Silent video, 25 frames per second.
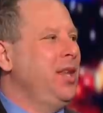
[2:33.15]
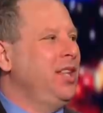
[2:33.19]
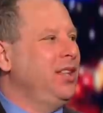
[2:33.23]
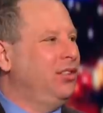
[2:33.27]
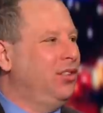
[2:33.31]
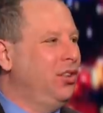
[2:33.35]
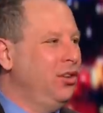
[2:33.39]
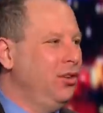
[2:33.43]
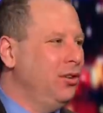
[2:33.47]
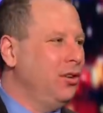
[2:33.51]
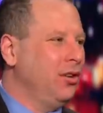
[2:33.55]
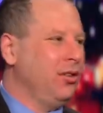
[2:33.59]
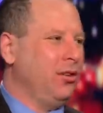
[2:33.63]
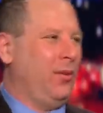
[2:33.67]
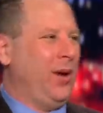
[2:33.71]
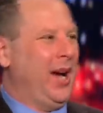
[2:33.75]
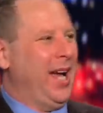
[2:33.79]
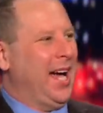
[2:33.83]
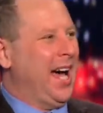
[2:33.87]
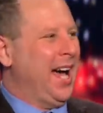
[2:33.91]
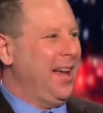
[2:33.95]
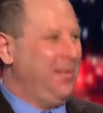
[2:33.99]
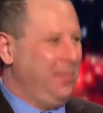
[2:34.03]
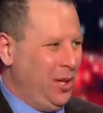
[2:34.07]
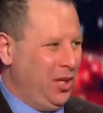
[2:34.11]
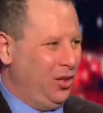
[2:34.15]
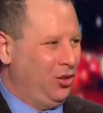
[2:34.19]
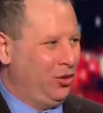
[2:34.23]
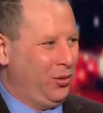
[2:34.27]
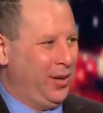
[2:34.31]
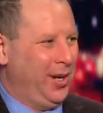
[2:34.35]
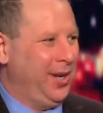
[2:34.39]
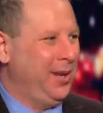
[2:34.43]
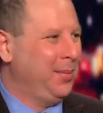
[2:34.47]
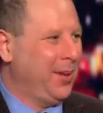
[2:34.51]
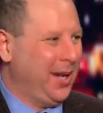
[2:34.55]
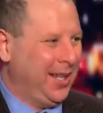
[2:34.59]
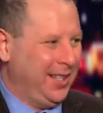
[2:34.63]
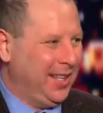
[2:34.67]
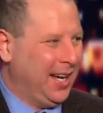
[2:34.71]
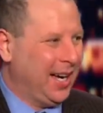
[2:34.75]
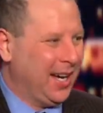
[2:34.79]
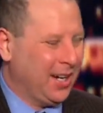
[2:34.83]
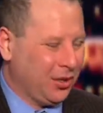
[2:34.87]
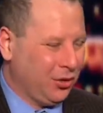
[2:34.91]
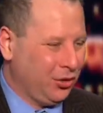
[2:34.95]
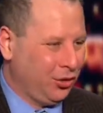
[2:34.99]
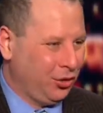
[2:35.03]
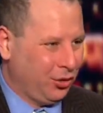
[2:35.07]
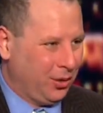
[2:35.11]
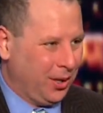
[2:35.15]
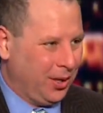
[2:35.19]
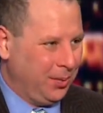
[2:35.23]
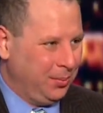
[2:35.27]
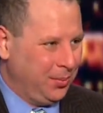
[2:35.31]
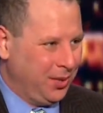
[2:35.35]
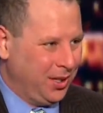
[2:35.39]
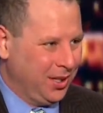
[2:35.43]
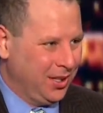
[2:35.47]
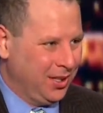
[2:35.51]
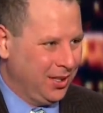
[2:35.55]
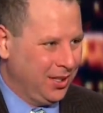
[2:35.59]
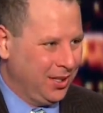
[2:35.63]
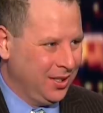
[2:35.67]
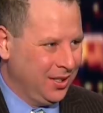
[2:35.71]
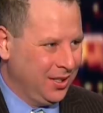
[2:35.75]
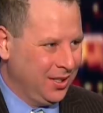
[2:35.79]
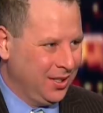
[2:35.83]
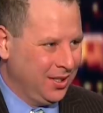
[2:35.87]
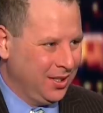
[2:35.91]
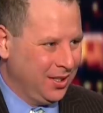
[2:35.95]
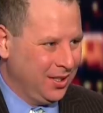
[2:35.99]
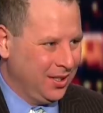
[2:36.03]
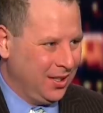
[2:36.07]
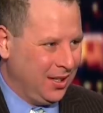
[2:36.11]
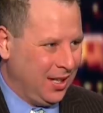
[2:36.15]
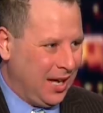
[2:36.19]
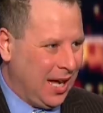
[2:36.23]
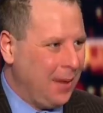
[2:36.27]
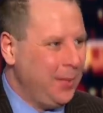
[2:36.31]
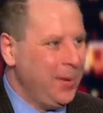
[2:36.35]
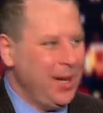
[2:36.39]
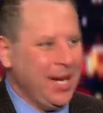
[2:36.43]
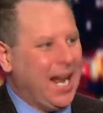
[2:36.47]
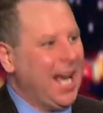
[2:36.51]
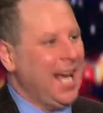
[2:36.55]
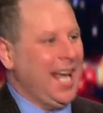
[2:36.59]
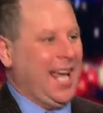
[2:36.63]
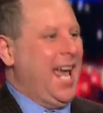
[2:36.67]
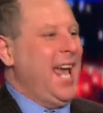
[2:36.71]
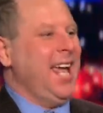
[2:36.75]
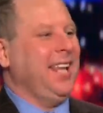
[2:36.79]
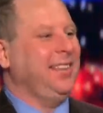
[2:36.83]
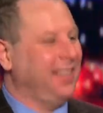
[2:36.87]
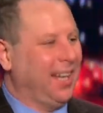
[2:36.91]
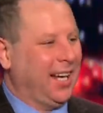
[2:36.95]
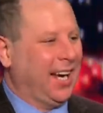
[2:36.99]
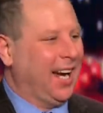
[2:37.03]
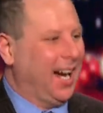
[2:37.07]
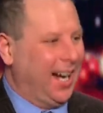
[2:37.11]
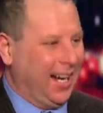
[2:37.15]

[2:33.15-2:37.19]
I mean, do you know the way I've been treated by Donald Trump? I mean, I hate the